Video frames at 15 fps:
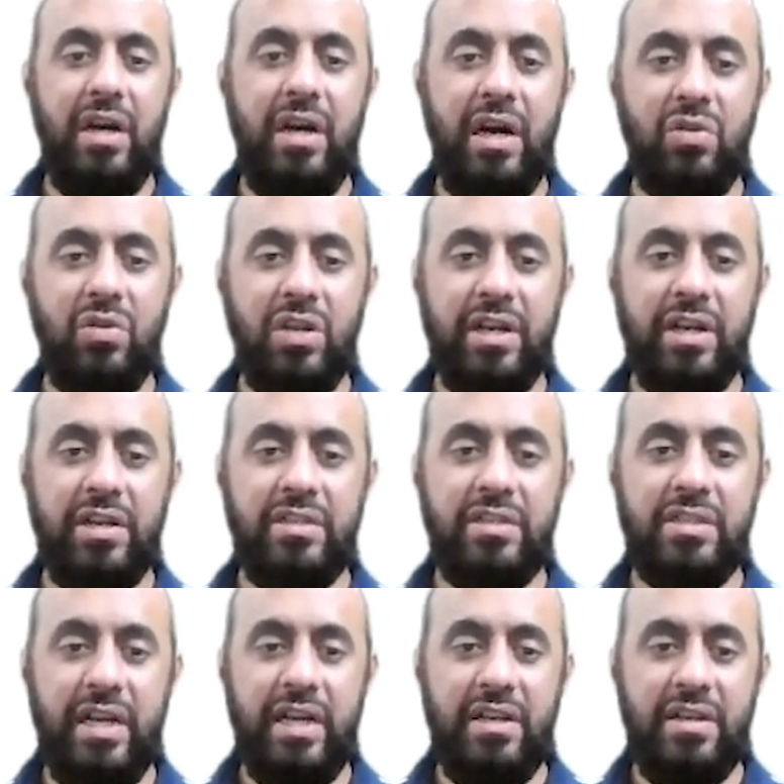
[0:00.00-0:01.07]
outliers
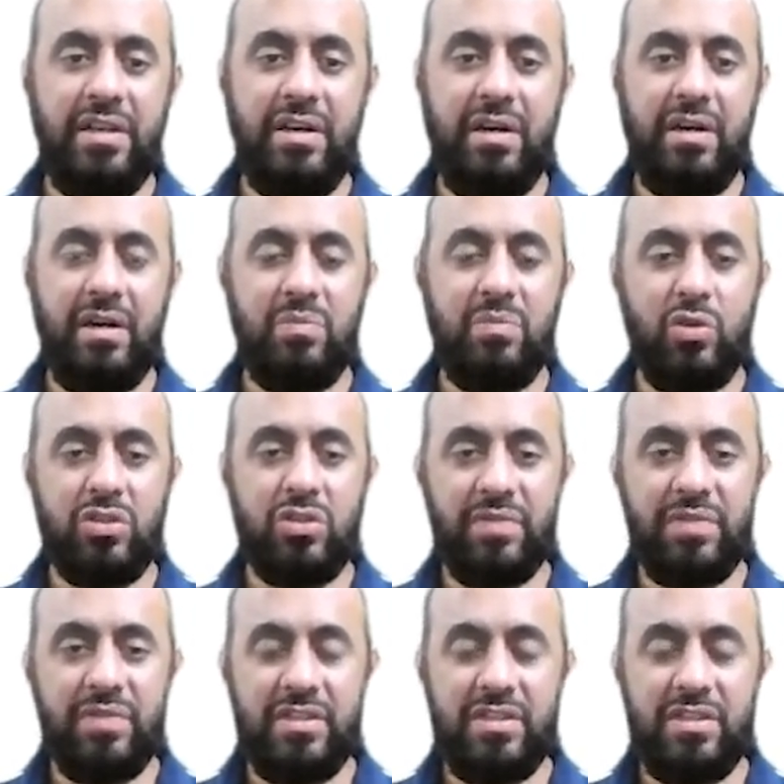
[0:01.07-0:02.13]
and uh, most
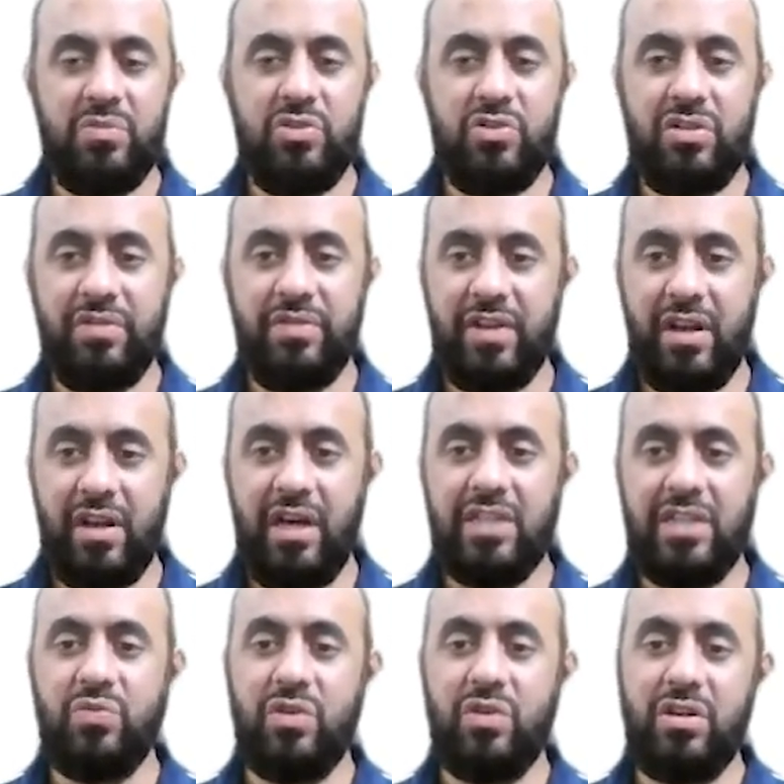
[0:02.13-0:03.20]
of the distribution of the
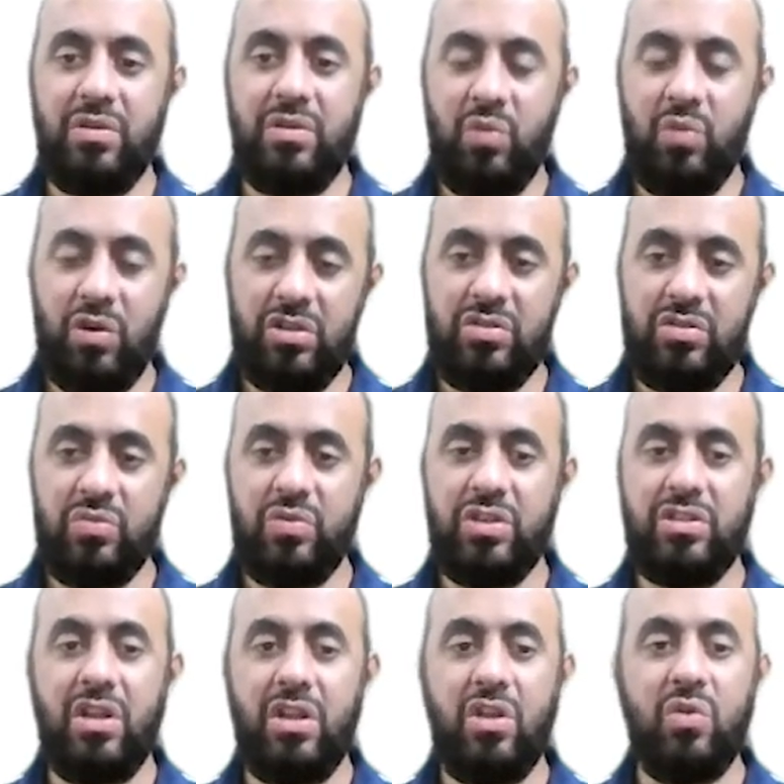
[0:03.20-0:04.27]
class were was
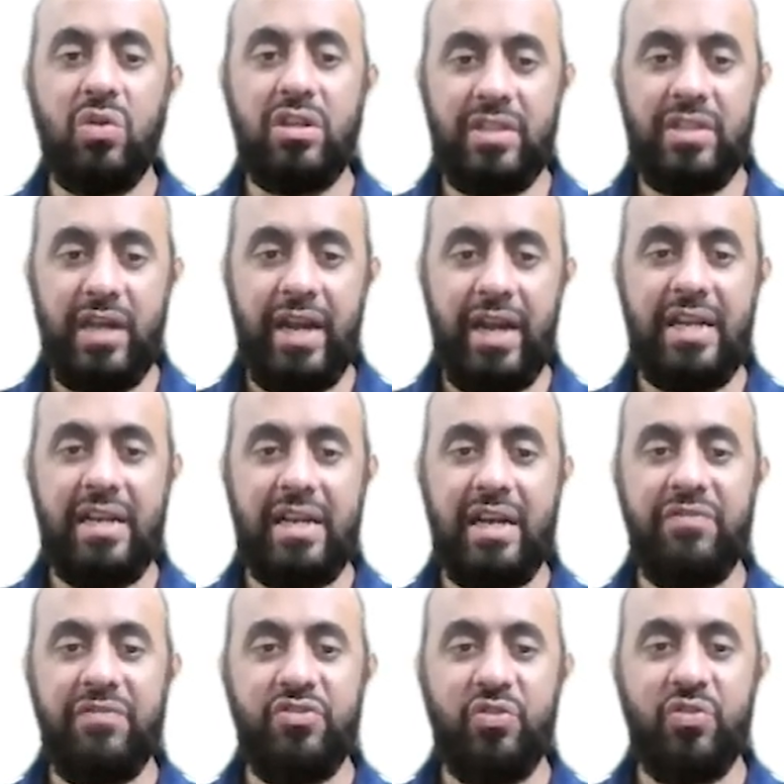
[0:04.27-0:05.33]
towards the lower side and i
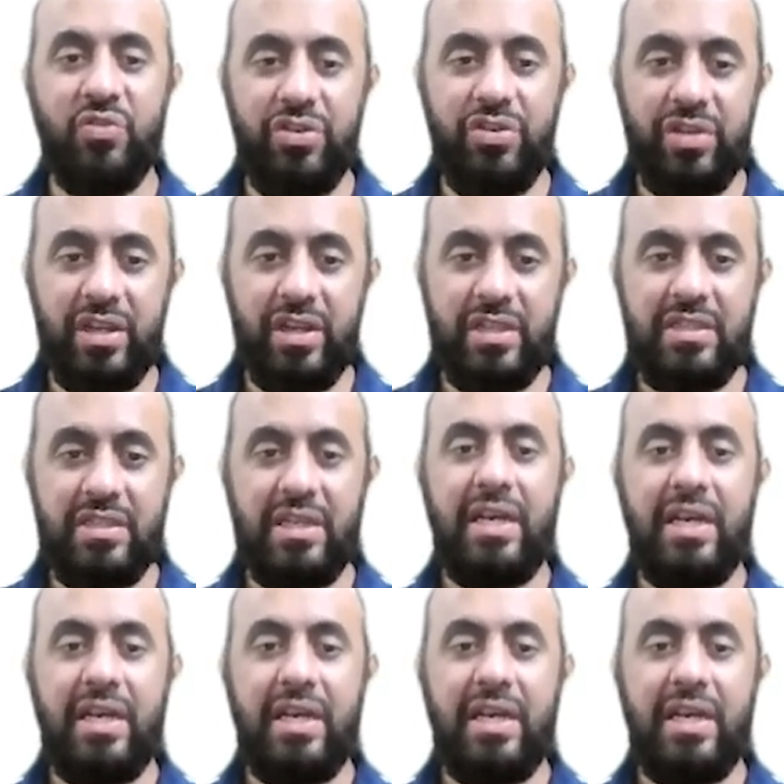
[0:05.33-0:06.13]
have shown you this